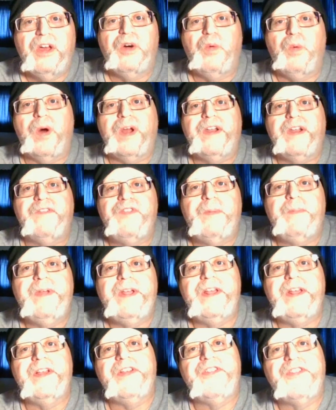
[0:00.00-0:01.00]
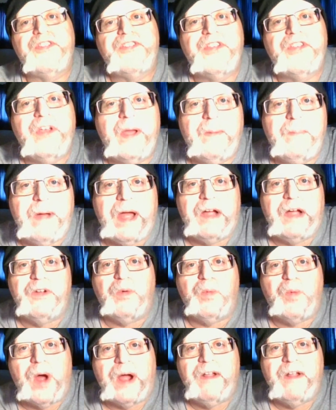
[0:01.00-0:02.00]
One of them is
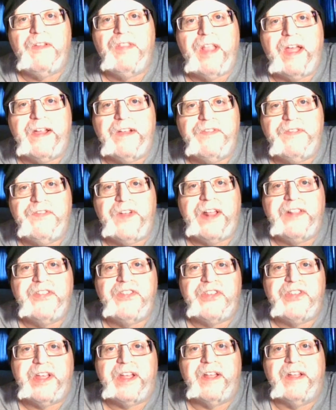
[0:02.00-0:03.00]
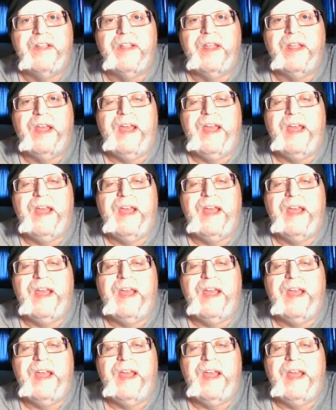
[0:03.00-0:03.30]
about wildlife fencing,